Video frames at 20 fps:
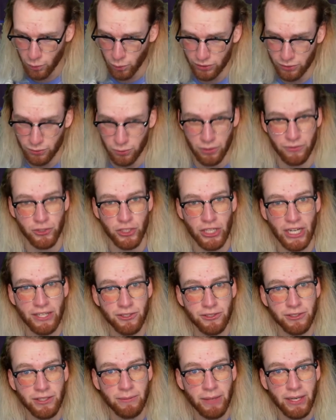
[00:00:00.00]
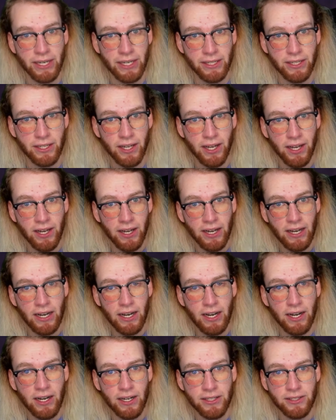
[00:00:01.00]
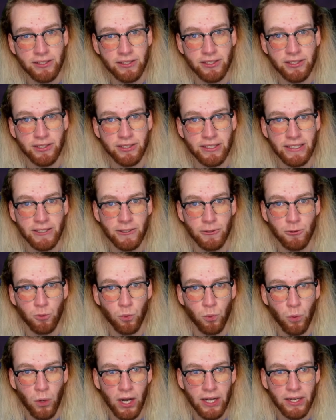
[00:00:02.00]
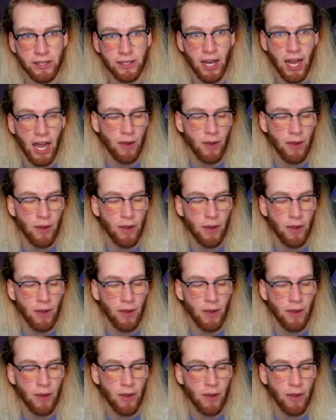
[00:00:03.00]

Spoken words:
what sort of changes they make. To see what